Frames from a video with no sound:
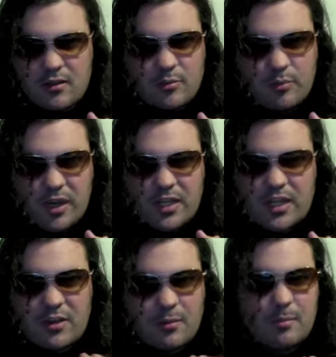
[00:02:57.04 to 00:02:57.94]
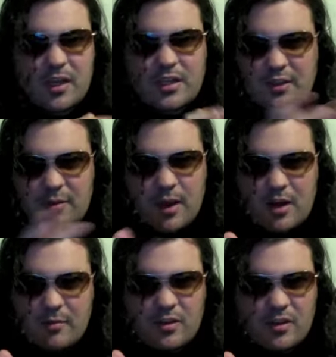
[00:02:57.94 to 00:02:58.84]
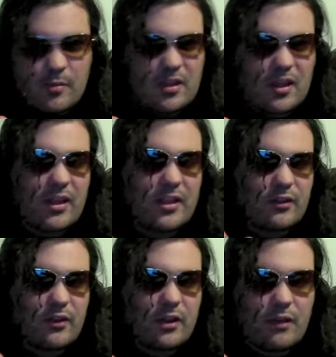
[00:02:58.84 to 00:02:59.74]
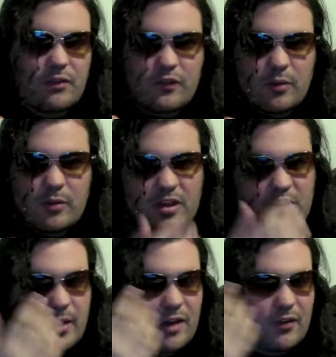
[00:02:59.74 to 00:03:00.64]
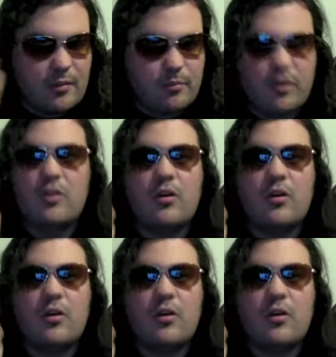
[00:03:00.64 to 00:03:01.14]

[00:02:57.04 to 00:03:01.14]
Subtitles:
But it doesn't matter. It doesn't mean I love the film less about it if I put it on